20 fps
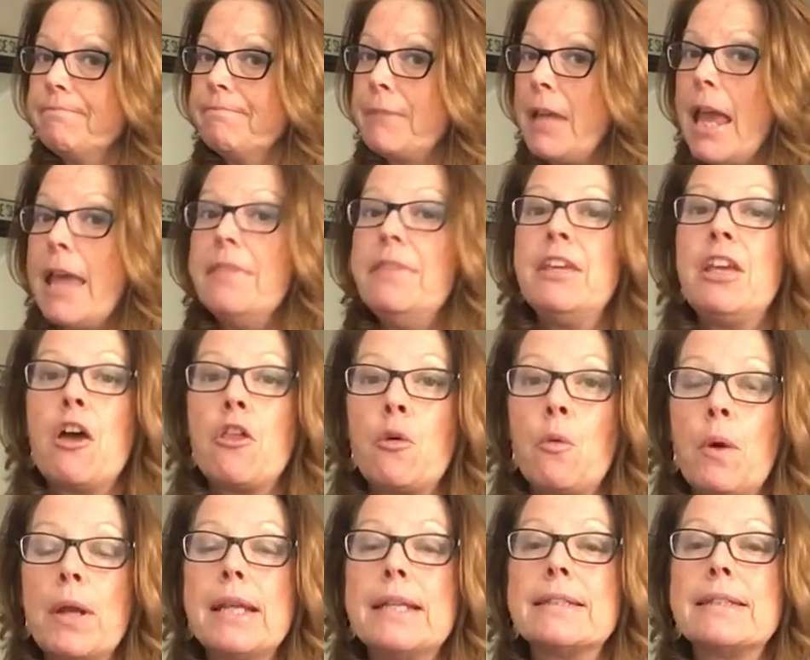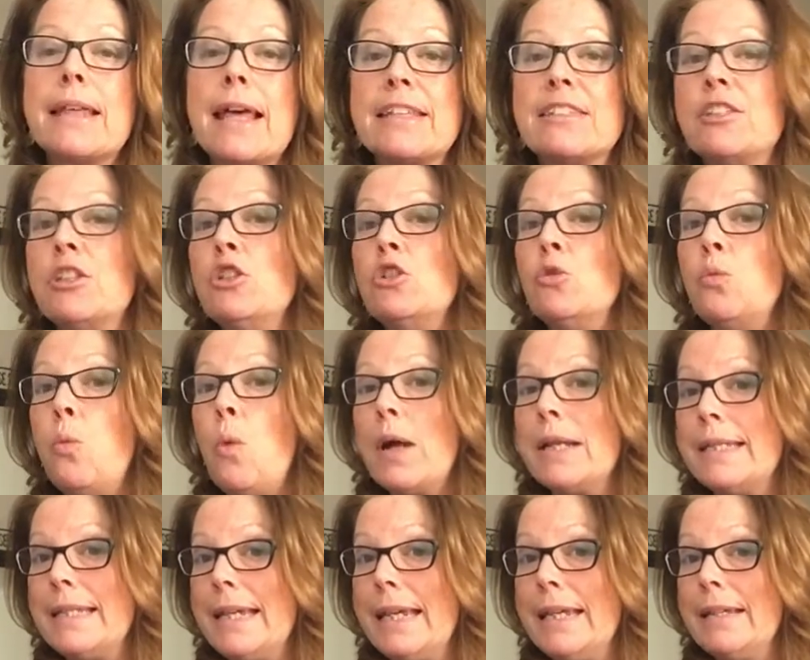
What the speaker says: The other one is less than $20,000.